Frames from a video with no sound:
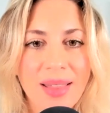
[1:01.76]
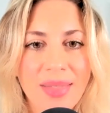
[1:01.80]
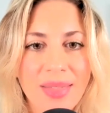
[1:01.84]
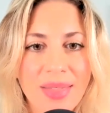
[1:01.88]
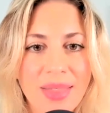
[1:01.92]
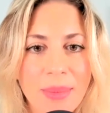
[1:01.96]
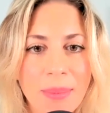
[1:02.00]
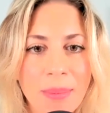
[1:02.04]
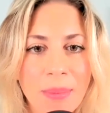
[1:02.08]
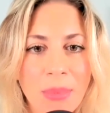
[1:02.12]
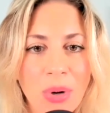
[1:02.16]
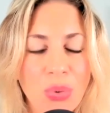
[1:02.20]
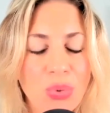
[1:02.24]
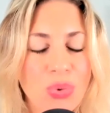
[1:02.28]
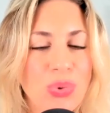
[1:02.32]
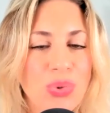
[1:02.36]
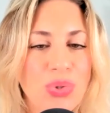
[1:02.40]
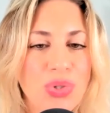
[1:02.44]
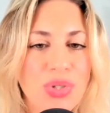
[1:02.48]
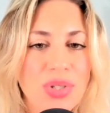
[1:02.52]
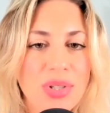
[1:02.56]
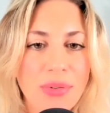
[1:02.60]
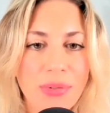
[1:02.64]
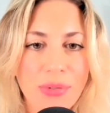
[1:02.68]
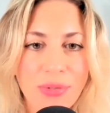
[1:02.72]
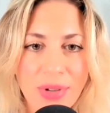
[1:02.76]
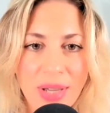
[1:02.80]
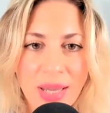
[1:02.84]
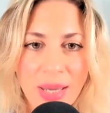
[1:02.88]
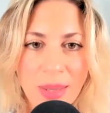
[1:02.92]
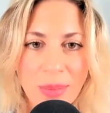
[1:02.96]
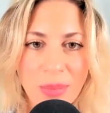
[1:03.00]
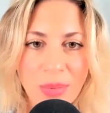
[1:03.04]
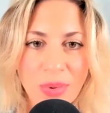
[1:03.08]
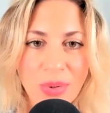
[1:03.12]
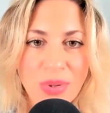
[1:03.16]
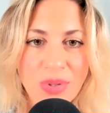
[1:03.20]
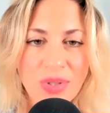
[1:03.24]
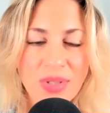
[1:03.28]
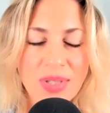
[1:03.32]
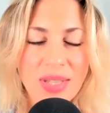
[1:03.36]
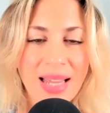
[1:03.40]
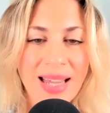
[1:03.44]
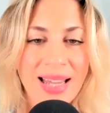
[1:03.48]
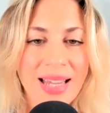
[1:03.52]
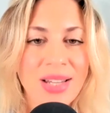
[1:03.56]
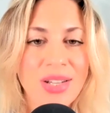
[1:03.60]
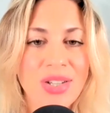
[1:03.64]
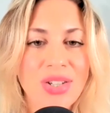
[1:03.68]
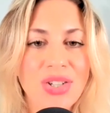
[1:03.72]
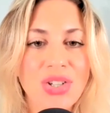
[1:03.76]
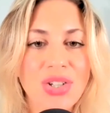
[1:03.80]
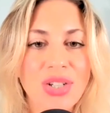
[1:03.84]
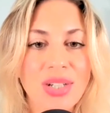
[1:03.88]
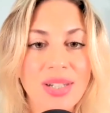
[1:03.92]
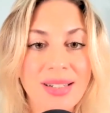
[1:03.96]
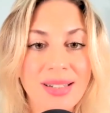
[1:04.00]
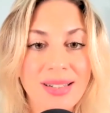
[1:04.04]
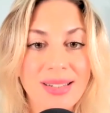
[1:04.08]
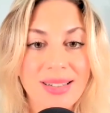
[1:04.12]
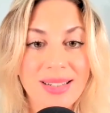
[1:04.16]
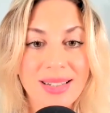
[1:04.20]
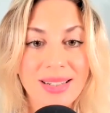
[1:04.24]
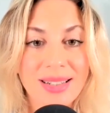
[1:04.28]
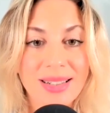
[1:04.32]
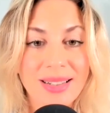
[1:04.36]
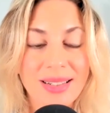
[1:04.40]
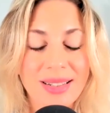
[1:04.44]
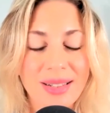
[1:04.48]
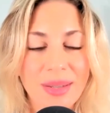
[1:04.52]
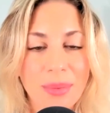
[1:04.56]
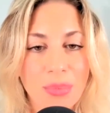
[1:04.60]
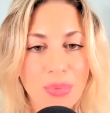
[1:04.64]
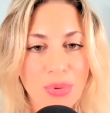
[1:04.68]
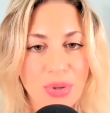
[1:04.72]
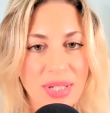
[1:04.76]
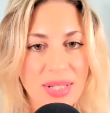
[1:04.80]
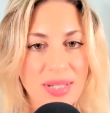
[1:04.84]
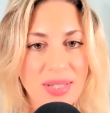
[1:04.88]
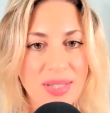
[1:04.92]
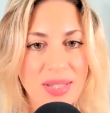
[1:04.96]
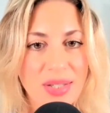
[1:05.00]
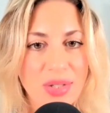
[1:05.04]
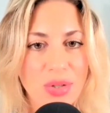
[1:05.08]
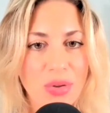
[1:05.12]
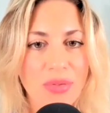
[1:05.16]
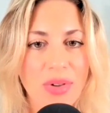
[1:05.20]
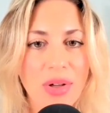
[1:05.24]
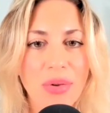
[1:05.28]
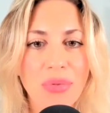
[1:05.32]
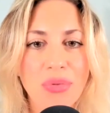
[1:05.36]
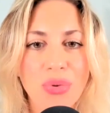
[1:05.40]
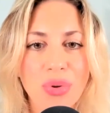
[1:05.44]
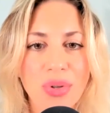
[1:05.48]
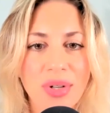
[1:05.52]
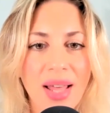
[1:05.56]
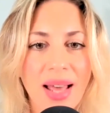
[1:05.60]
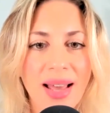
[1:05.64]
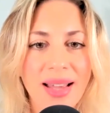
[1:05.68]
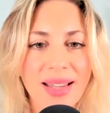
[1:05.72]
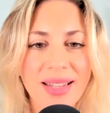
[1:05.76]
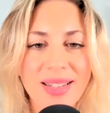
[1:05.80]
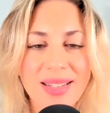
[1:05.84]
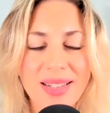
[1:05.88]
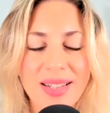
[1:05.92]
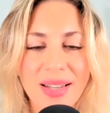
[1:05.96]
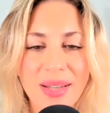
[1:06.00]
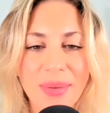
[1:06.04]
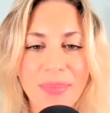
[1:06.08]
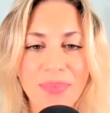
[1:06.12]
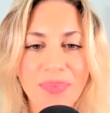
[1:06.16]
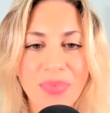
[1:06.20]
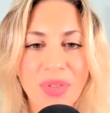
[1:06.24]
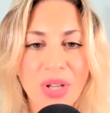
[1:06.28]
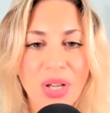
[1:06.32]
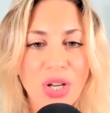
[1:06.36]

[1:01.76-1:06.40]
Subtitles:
the most famous ancient priestess of Aphrodite.